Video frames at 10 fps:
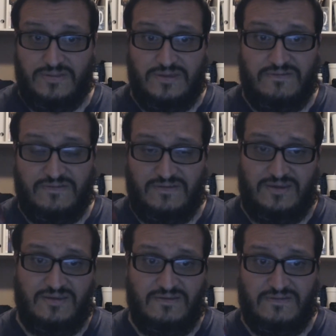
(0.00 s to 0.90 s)
This
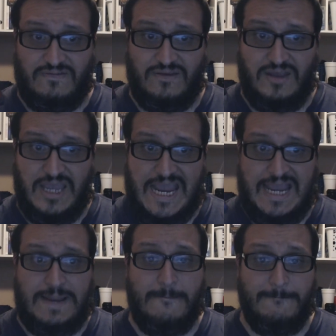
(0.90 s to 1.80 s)
is
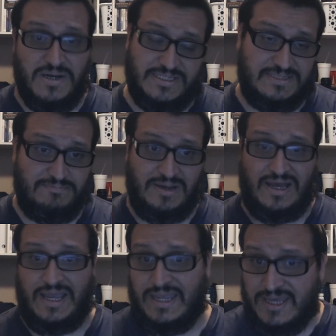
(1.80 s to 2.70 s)
a must
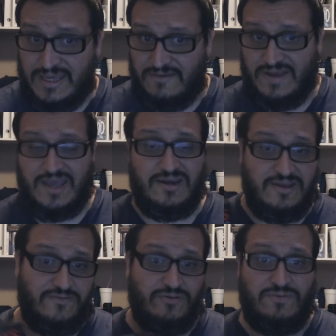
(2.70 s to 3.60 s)
buy. If I had to
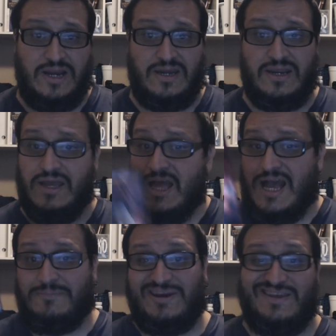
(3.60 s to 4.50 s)
give it a rating,
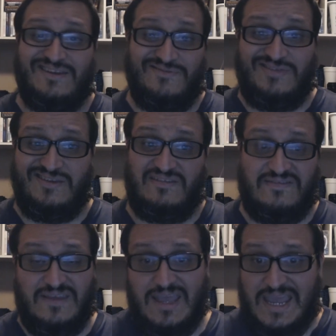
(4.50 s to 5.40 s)
I'm going to give
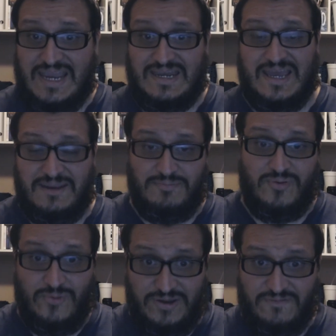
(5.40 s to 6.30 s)
this a
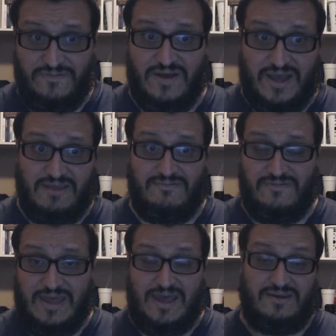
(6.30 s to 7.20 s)

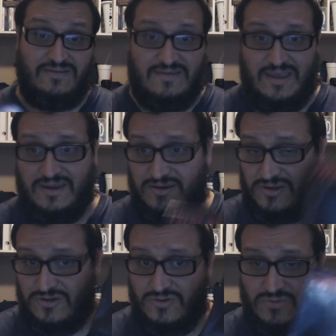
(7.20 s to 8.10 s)
9.5 out of
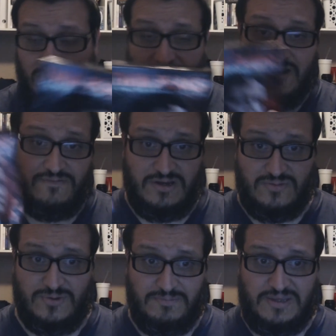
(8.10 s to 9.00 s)
10. Every
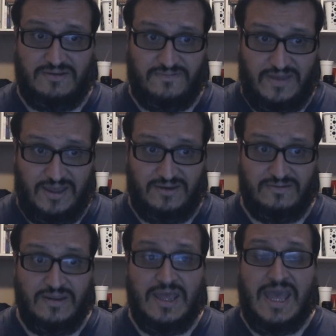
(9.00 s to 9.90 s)
Twin Peaks fan
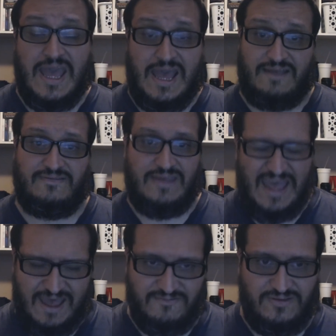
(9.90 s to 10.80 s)
has to
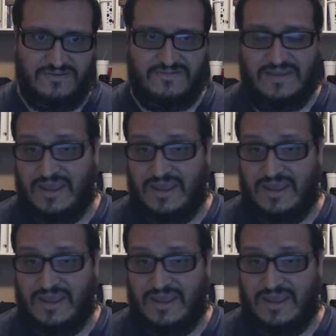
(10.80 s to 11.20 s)
have this.